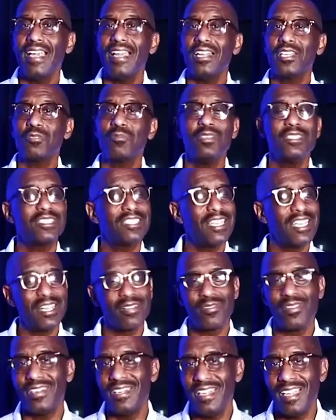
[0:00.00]
And as we
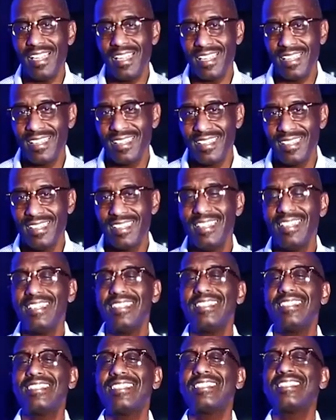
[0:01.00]
say every day,
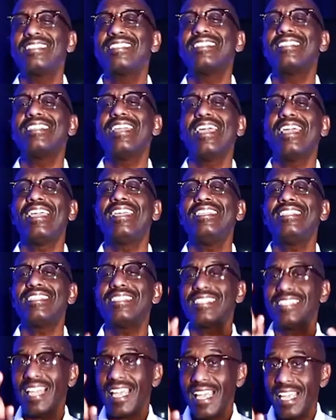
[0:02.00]
stay
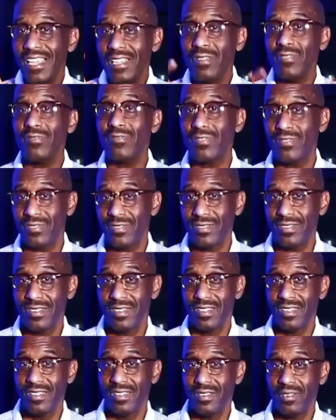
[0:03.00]
safe,
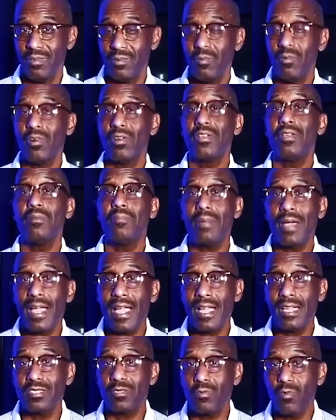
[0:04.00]
wear your
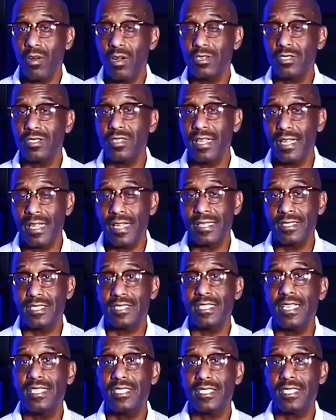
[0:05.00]
mask, wash your
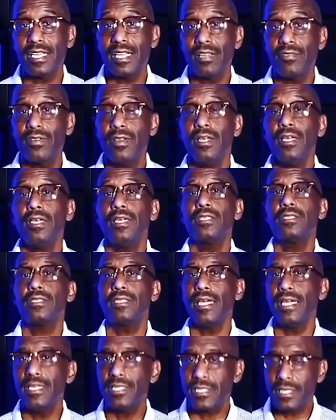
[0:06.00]
hands, stay safe,
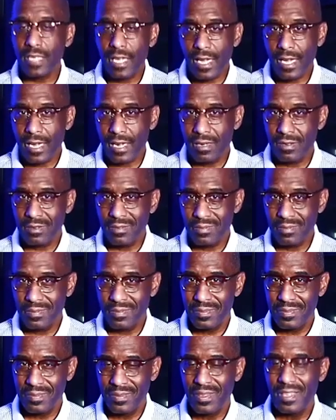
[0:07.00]
stay sane,
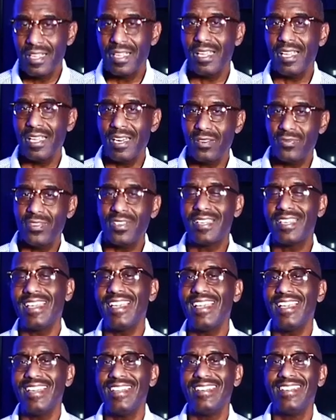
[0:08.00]
and if you
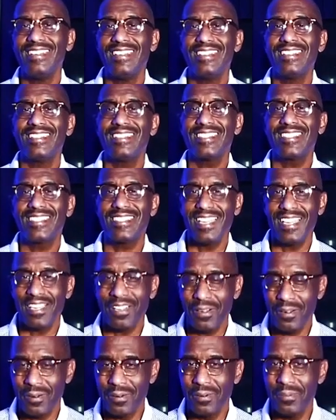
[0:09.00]
can,
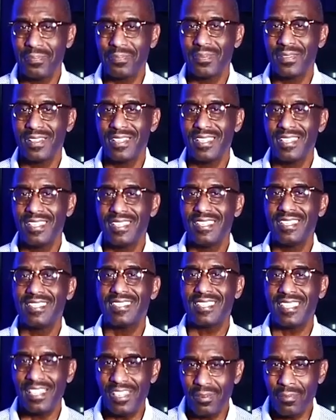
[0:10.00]
stay home.
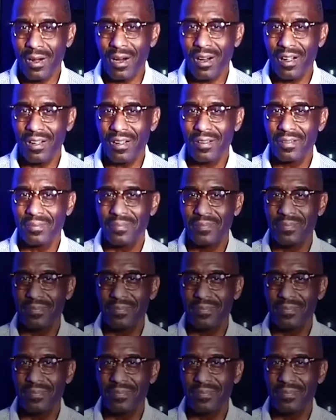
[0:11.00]
See you tomorrow.